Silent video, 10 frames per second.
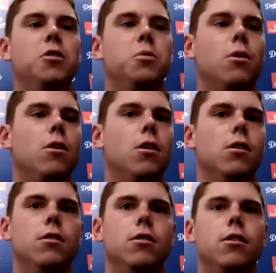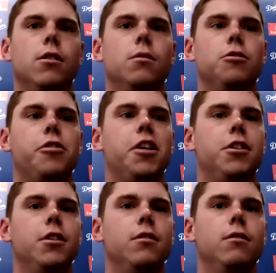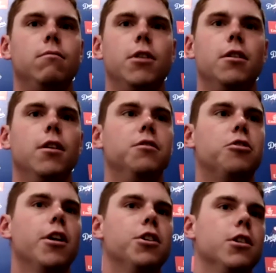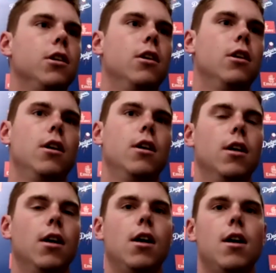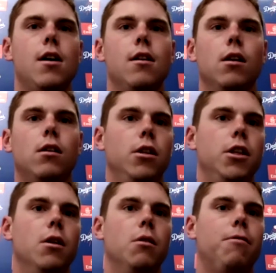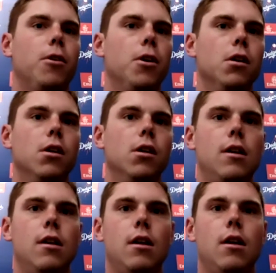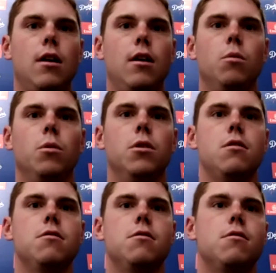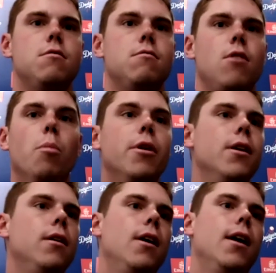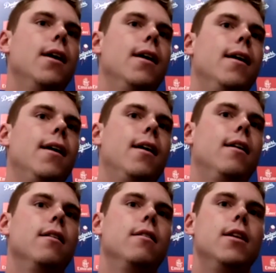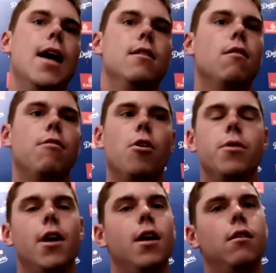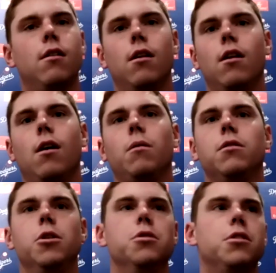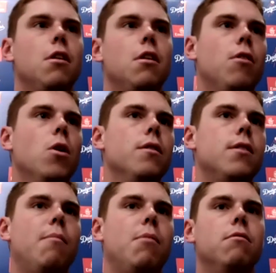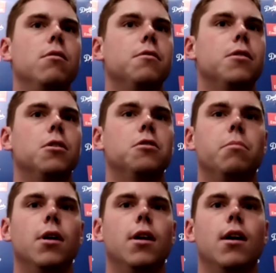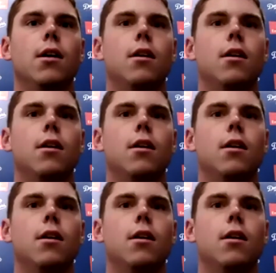were all, you know, stretching, getting done stretching. Uh, luckily, you know, Ferg was opening and he hadn't thrown yet because um, he was just going to throw in the top half of the first. But uh,